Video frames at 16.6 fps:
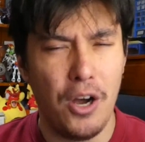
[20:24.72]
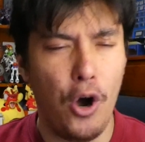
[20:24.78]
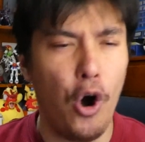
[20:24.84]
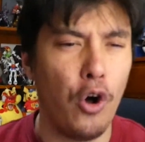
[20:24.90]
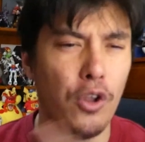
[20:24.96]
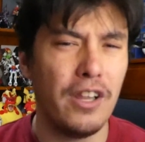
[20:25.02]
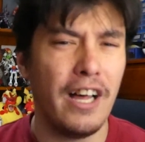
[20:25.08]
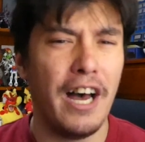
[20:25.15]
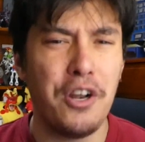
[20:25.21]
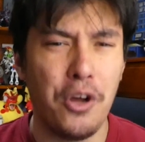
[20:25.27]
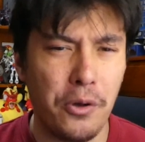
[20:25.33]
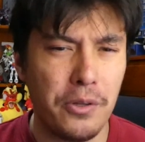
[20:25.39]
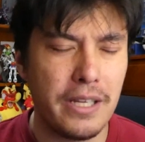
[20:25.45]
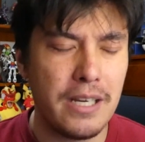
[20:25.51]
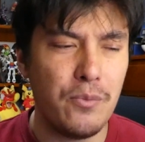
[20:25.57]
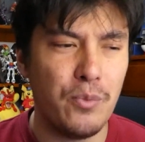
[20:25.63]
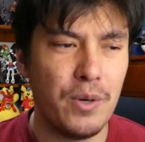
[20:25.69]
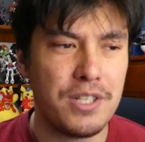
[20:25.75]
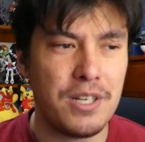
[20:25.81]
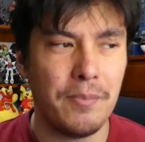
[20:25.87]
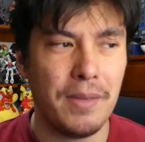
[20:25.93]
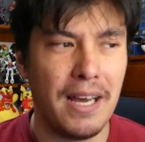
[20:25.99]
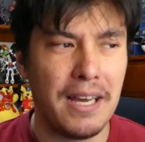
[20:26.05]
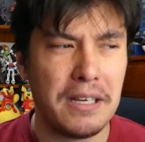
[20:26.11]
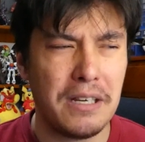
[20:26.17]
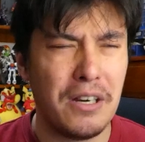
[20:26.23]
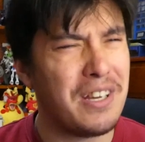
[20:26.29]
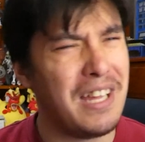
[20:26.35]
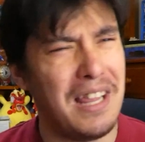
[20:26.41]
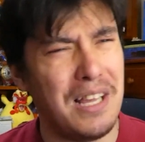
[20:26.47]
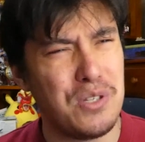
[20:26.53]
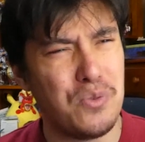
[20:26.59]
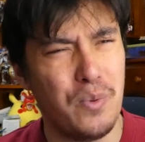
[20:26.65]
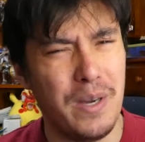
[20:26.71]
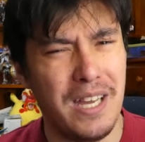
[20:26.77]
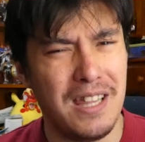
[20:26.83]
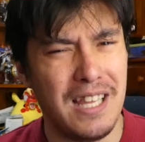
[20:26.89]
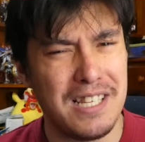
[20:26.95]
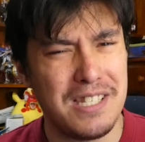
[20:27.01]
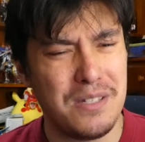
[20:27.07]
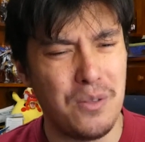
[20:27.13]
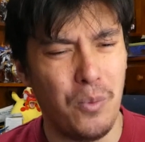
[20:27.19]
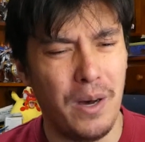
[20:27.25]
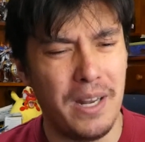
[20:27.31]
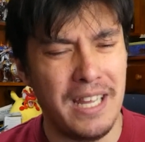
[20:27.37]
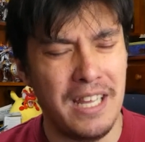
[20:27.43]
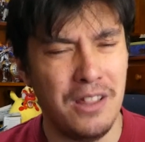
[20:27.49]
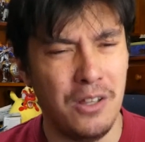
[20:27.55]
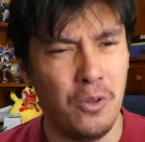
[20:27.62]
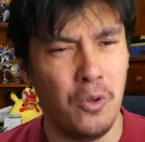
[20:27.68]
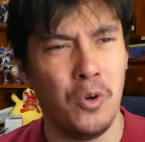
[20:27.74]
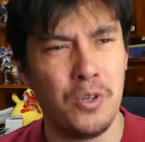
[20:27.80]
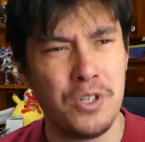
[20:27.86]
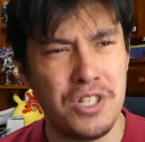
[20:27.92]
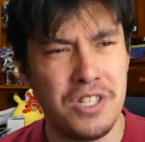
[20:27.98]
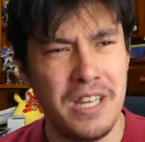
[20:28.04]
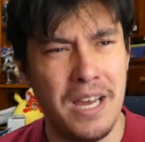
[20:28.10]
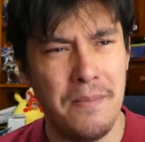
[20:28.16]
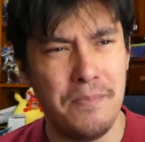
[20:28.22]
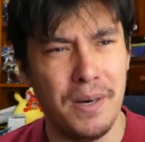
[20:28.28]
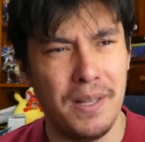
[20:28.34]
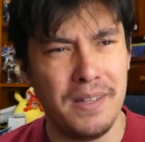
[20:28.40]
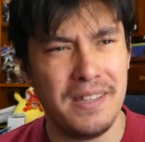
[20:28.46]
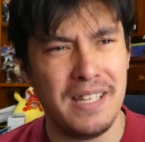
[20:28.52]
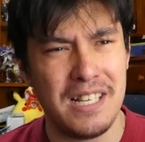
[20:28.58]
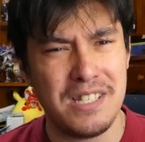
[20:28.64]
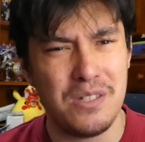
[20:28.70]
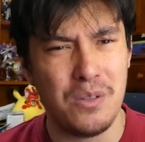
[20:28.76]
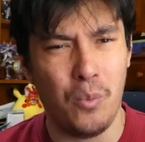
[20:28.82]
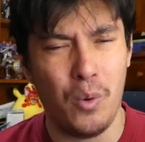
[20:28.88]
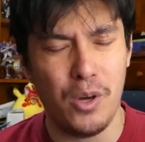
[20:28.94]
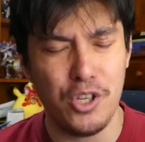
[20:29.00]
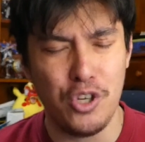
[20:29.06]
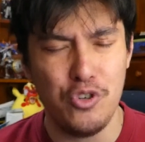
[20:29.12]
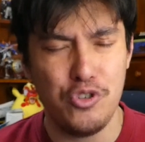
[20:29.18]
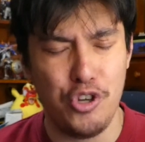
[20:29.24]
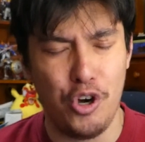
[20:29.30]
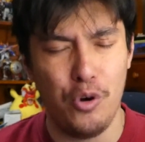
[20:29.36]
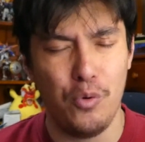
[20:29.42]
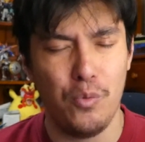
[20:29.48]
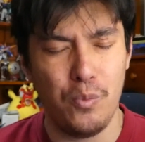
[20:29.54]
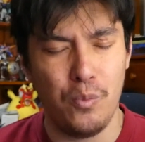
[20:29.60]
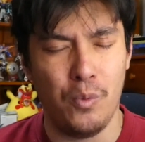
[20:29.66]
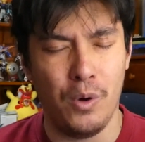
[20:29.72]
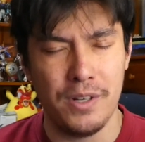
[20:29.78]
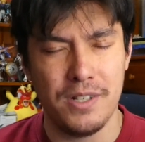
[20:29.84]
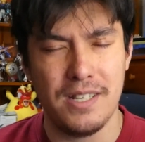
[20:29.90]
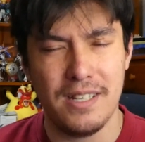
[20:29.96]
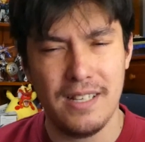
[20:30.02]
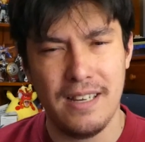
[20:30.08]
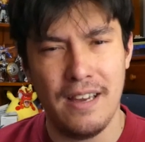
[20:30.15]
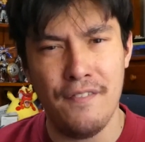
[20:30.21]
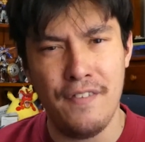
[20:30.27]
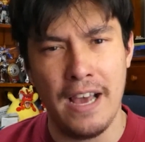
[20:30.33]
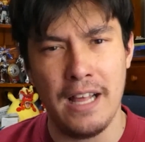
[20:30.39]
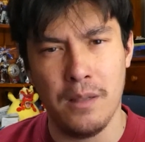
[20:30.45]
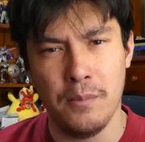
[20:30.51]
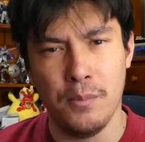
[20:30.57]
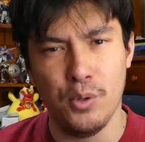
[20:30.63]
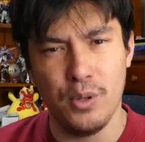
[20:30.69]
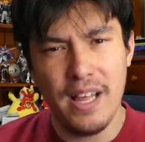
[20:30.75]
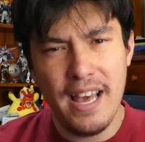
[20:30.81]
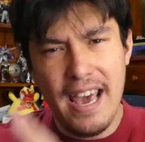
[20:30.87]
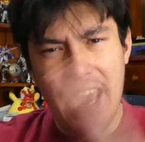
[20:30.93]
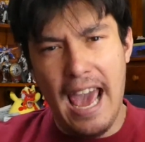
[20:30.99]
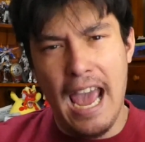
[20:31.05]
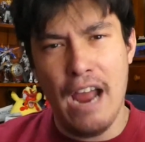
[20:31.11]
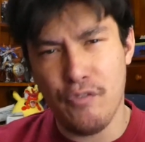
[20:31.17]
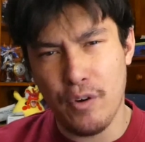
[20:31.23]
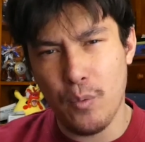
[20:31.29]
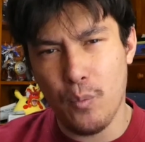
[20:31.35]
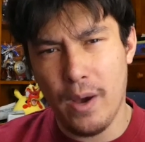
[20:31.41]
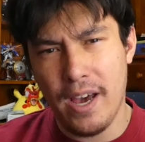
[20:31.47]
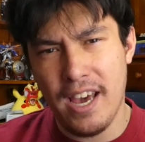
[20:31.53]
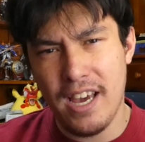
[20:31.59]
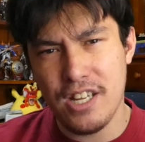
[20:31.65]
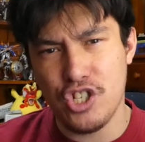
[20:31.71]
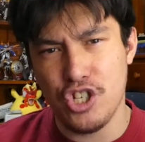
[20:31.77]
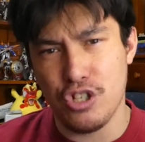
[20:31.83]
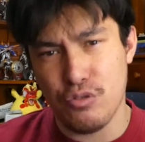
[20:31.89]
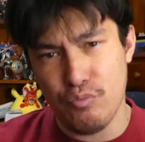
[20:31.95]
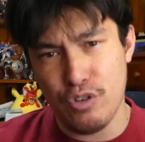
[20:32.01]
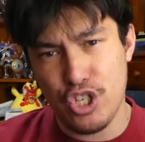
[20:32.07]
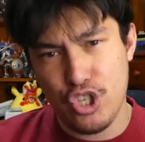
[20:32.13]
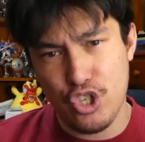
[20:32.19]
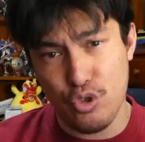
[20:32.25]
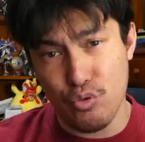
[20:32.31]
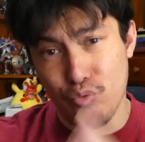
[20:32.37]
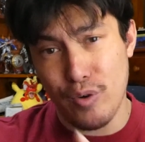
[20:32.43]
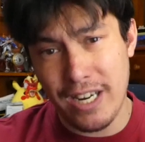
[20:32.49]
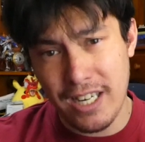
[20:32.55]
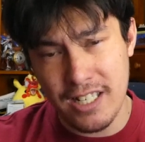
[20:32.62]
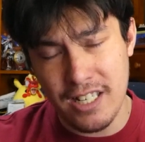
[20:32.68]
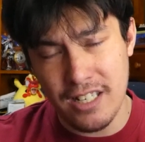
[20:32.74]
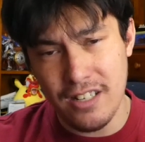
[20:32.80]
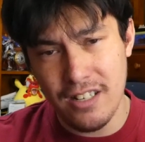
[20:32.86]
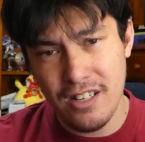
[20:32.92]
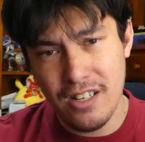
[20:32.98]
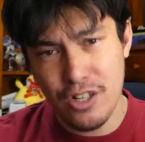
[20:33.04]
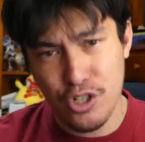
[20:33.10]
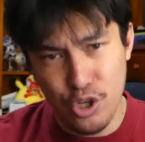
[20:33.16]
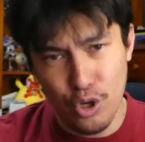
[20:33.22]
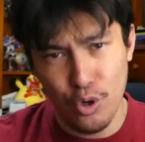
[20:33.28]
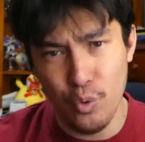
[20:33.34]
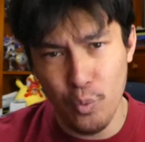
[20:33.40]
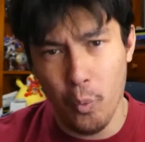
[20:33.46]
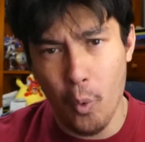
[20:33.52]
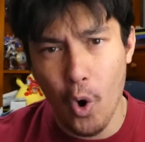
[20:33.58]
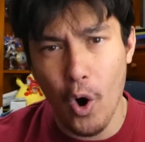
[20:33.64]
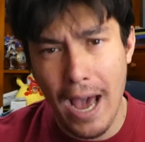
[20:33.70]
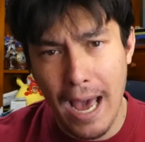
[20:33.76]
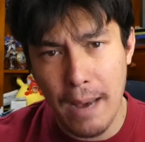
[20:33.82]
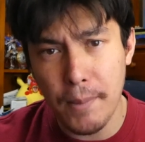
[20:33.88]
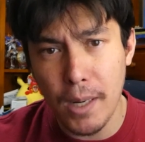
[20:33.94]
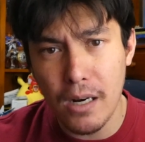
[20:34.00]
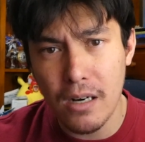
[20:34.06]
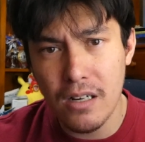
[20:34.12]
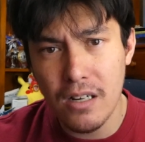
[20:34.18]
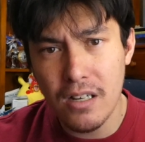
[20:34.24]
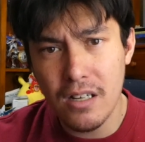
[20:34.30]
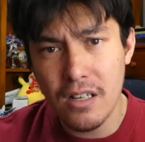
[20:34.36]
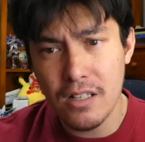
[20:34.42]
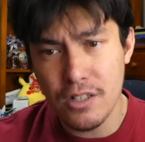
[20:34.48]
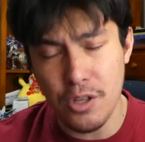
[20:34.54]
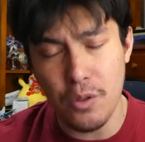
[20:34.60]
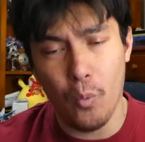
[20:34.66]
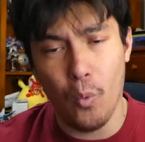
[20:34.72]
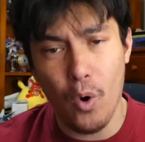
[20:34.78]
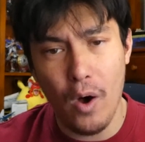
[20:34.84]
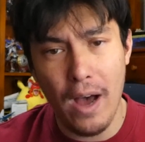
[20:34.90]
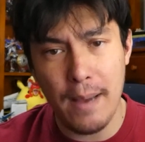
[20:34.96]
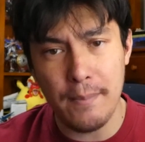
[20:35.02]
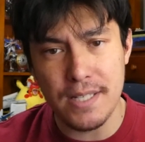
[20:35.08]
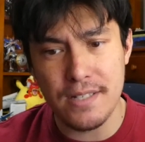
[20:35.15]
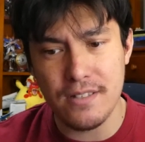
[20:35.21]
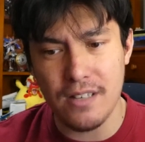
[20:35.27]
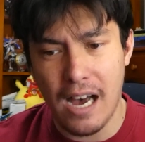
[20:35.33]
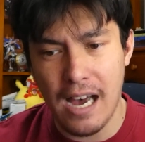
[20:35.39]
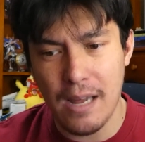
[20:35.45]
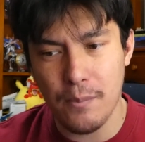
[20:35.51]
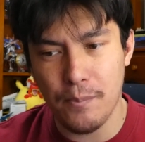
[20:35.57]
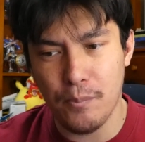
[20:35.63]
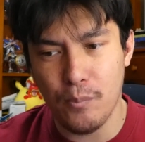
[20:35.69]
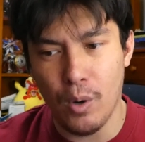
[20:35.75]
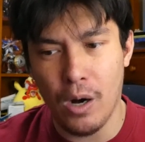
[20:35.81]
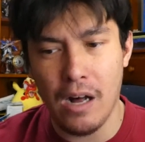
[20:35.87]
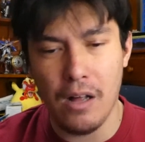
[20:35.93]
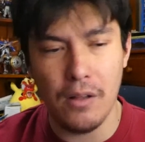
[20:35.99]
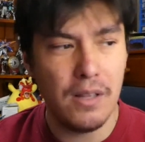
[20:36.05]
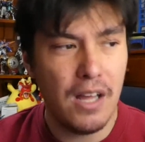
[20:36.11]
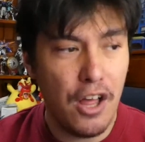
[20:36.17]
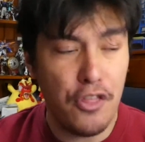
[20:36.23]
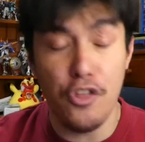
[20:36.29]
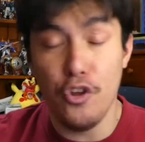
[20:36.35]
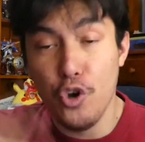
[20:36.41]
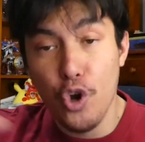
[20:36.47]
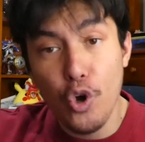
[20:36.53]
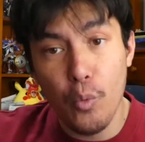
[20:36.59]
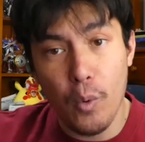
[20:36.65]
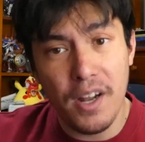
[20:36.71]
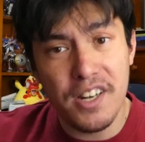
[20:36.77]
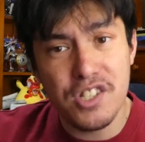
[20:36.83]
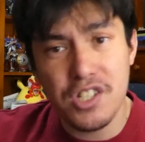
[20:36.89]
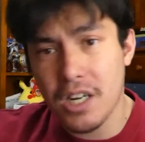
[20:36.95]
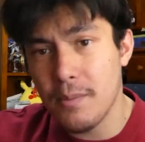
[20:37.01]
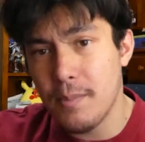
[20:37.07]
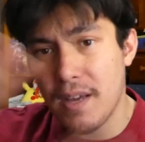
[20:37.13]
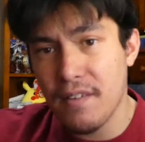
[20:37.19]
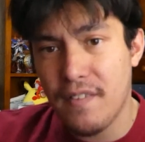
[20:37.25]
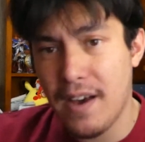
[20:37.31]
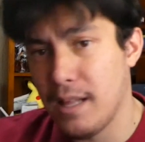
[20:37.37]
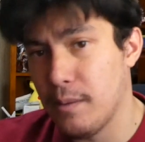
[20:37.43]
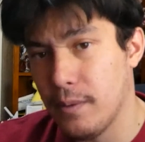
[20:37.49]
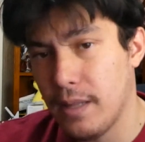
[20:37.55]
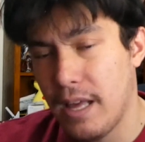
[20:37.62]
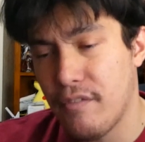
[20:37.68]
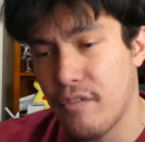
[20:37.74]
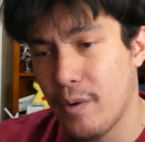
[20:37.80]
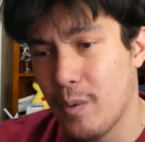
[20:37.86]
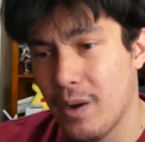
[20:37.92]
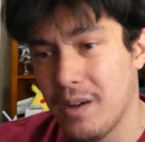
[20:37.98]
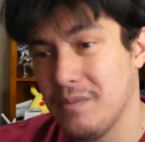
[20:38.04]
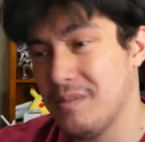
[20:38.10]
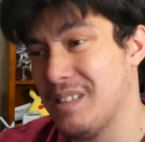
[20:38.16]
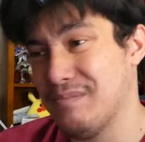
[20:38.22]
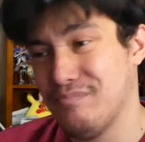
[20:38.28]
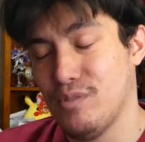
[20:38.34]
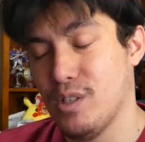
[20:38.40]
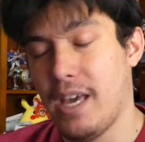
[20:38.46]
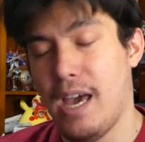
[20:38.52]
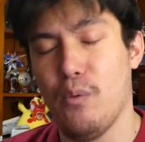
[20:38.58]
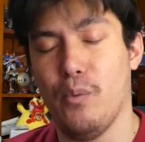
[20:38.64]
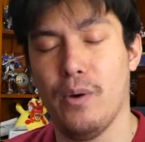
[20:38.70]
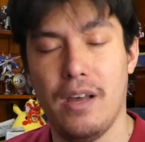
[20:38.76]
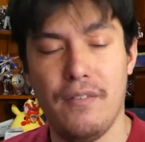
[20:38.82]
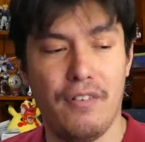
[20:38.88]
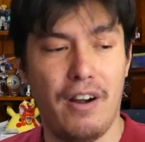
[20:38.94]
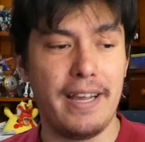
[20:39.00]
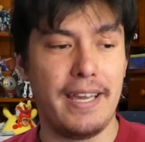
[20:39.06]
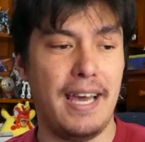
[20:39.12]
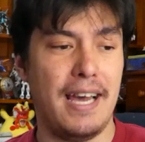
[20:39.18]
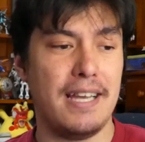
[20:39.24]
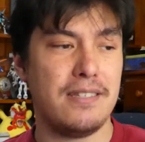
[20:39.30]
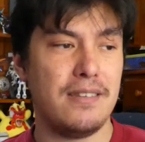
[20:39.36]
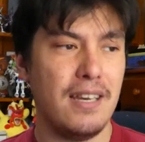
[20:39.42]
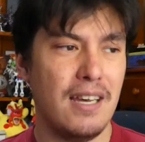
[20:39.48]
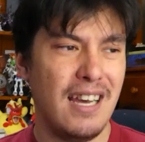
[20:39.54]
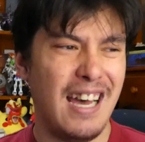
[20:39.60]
online only, which I'm like, okay, that's weird. That's the one in the launch set, but that's the one you don't want available everywhere, just restricted to Warhammer, to the Warhammer site, while the new one is going to be available everywhere. Like, okay, whatever, I guess.